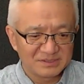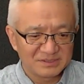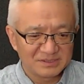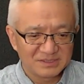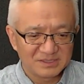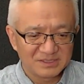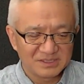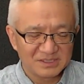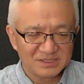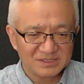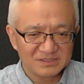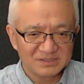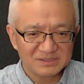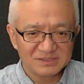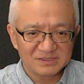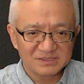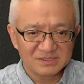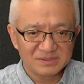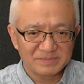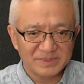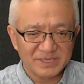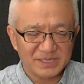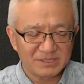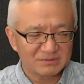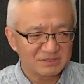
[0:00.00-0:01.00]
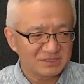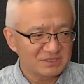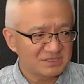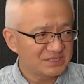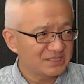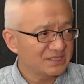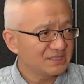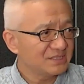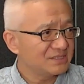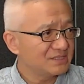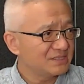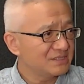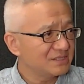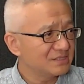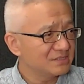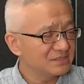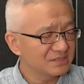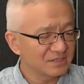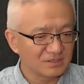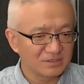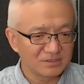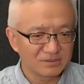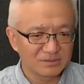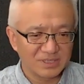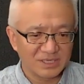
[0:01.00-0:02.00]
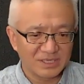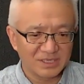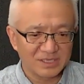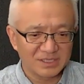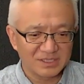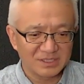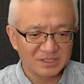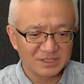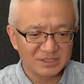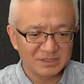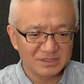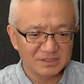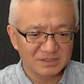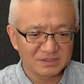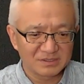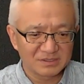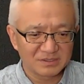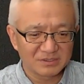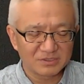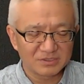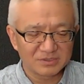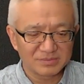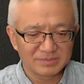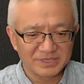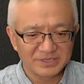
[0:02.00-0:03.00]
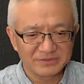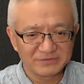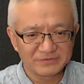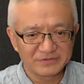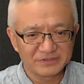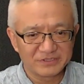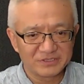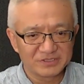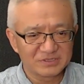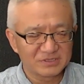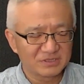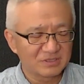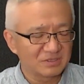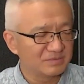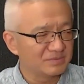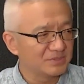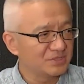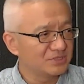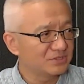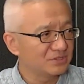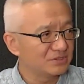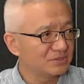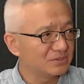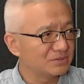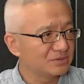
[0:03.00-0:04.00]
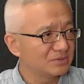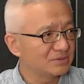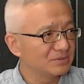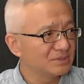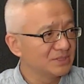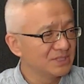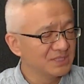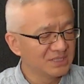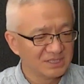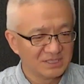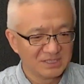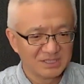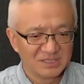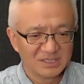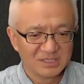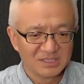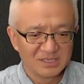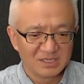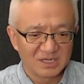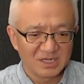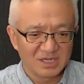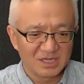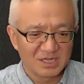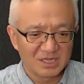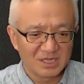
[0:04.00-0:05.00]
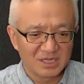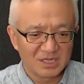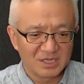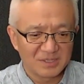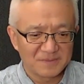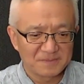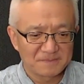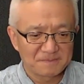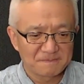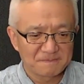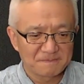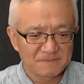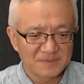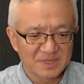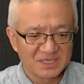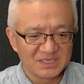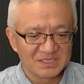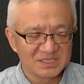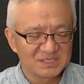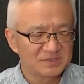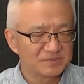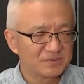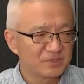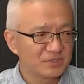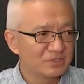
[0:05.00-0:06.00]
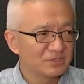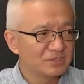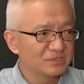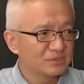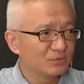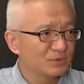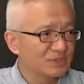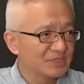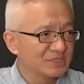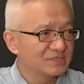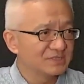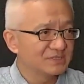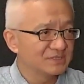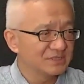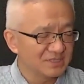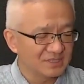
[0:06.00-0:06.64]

It's about 6 years ago, I got my first commercial experience with